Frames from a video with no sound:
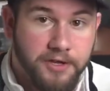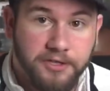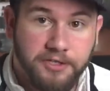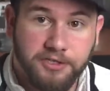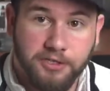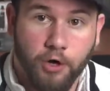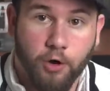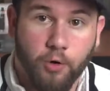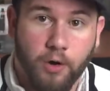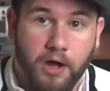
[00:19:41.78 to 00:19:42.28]

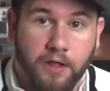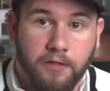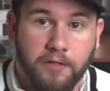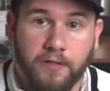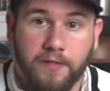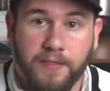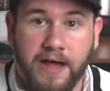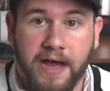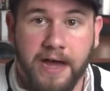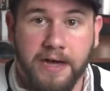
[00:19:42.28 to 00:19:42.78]
So other
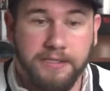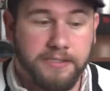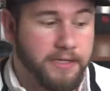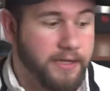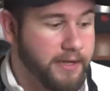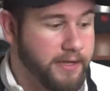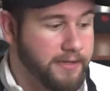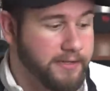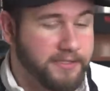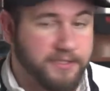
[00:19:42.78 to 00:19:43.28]
than that,
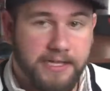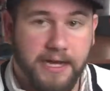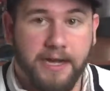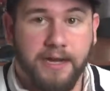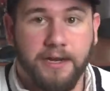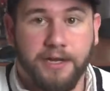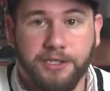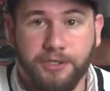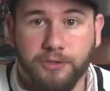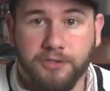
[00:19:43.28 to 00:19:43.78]

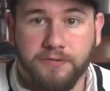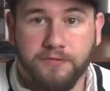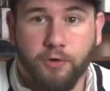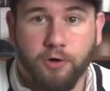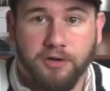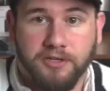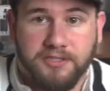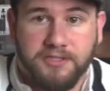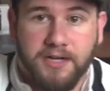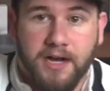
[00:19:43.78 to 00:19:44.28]
second issue is of
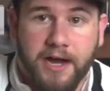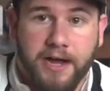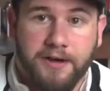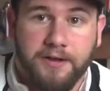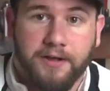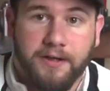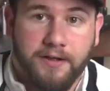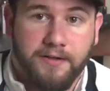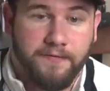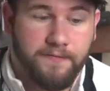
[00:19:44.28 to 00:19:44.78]
course
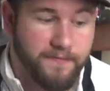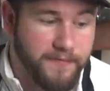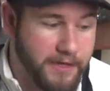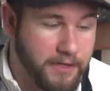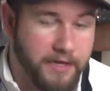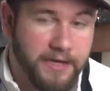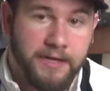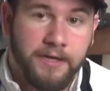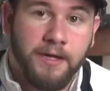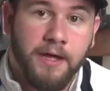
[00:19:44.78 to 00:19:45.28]
side
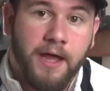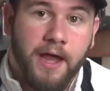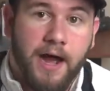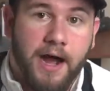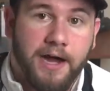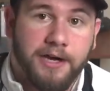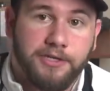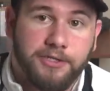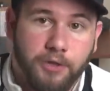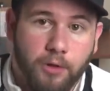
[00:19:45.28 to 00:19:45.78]
filling.
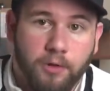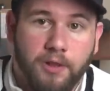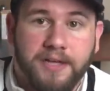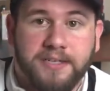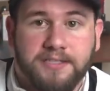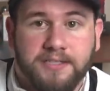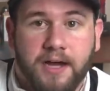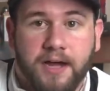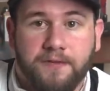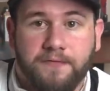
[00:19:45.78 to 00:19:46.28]
I don't
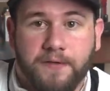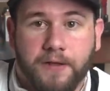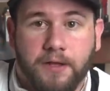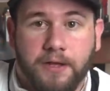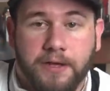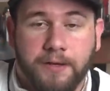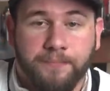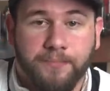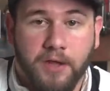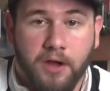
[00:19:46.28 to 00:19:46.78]
like side
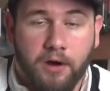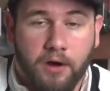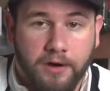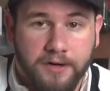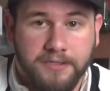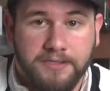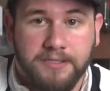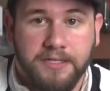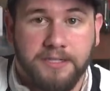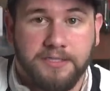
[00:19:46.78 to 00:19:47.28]
filling.
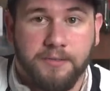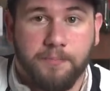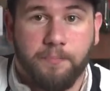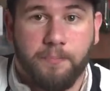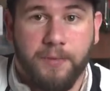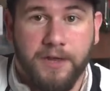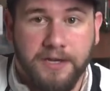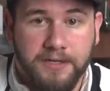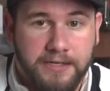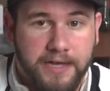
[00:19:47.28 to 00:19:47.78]
Honestly, it's a
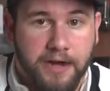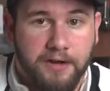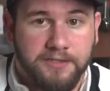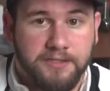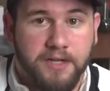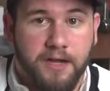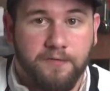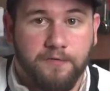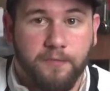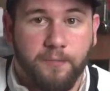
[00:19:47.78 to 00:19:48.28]
big
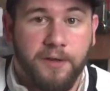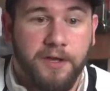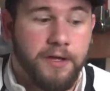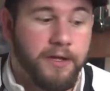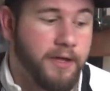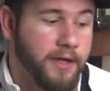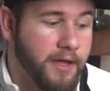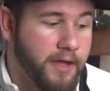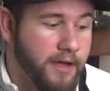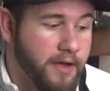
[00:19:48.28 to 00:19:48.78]
downside for
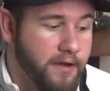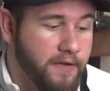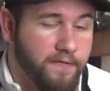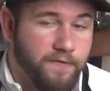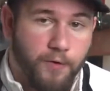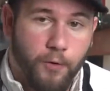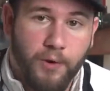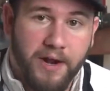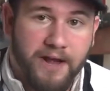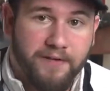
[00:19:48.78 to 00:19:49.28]
me.
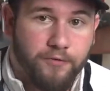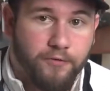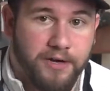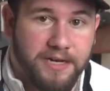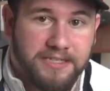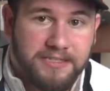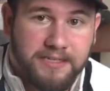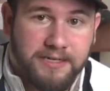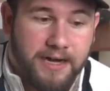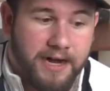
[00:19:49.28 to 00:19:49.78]
For whatever
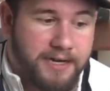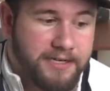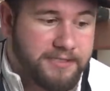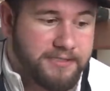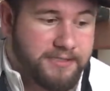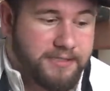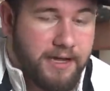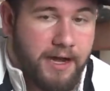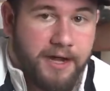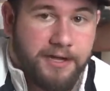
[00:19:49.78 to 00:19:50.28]
reason, I
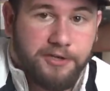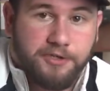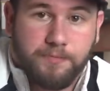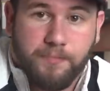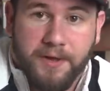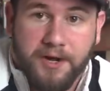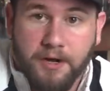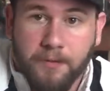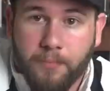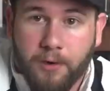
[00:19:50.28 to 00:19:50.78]
just I use
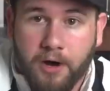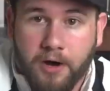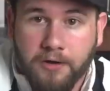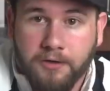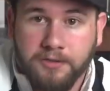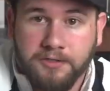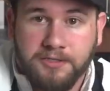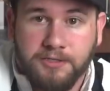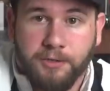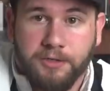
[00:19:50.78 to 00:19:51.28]
bigger
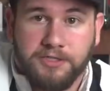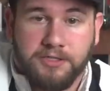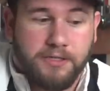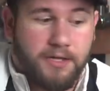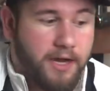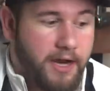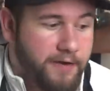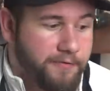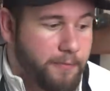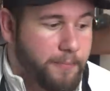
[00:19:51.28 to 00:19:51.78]
bottles, so it's
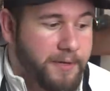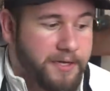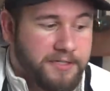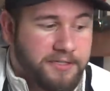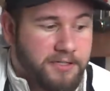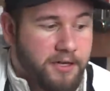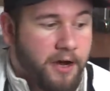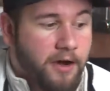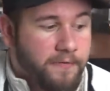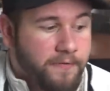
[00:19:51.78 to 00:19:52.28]
kind of a
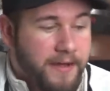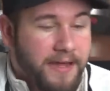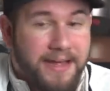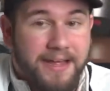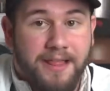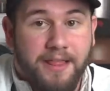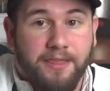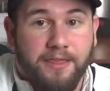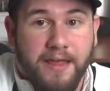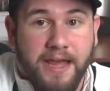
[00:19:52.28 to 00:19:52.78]
piss off.
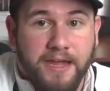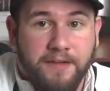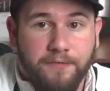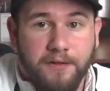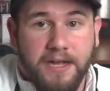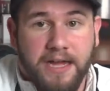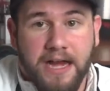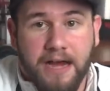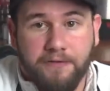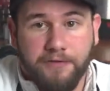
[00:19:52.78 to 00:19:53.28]

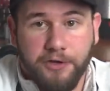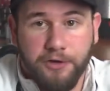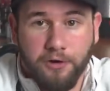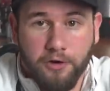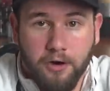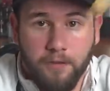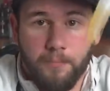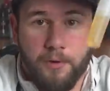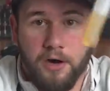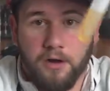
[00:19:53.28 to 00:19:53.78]
Thankfully, I have a
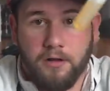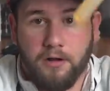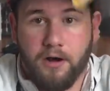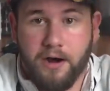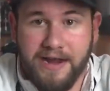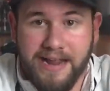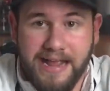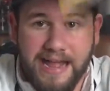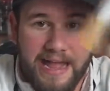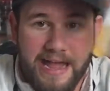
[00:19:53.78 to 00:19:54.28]
unicorn bottle
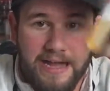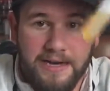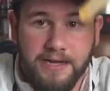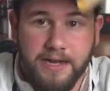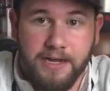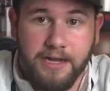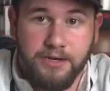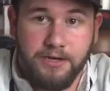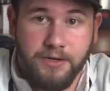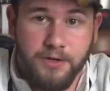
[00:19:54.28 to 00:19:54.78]
on hand
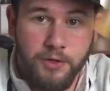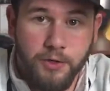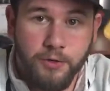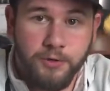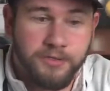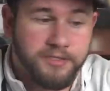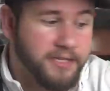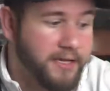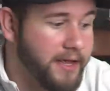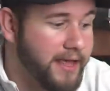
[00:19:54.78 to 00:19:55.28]
I can
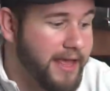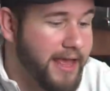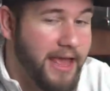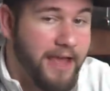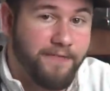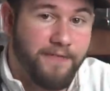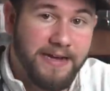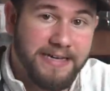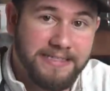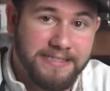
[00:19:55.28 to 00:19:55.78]
use.
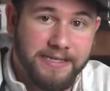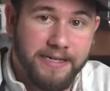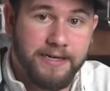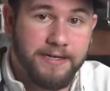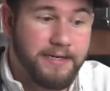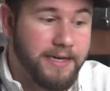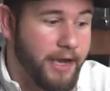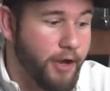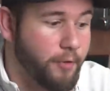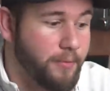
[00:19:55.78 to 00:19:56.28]
If I
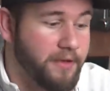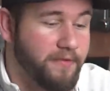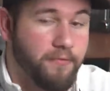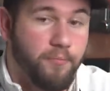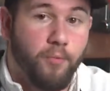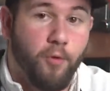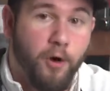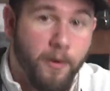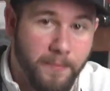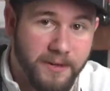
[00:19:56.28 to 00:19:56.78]
didn't, I would be
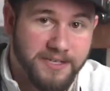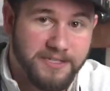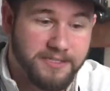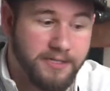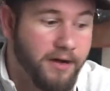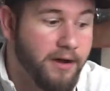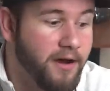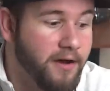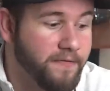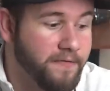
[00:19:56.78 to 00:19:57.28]
even more
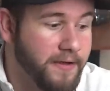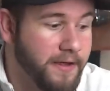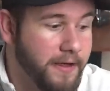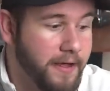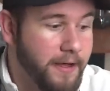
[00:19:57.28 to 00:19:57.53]
pissed off.